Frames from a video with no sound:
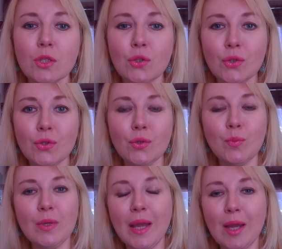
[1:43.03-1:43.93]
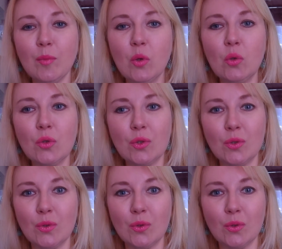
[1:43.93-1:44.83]
to be able
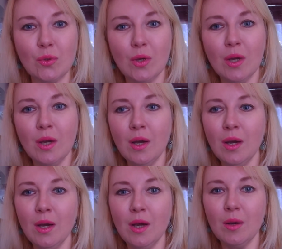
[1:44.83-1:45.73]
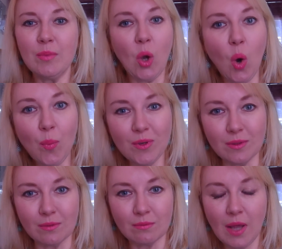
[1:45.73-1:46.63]
to be
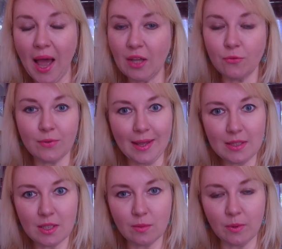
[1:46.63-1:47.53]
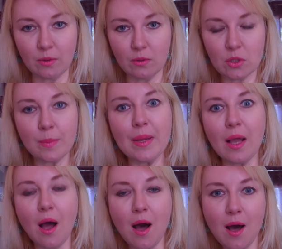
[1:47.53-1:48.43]
open and flexible, to be
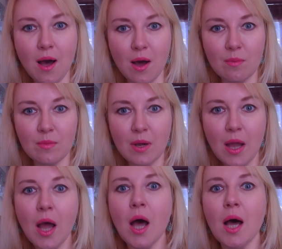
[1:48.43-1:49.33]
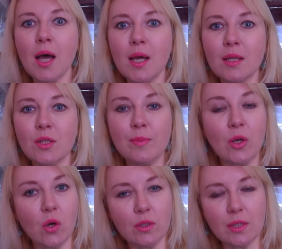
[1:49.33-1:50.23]
calm and to be
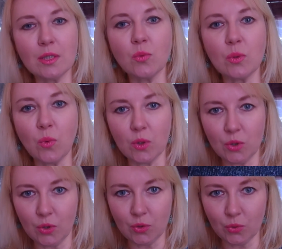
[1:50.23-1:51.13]
content with what you're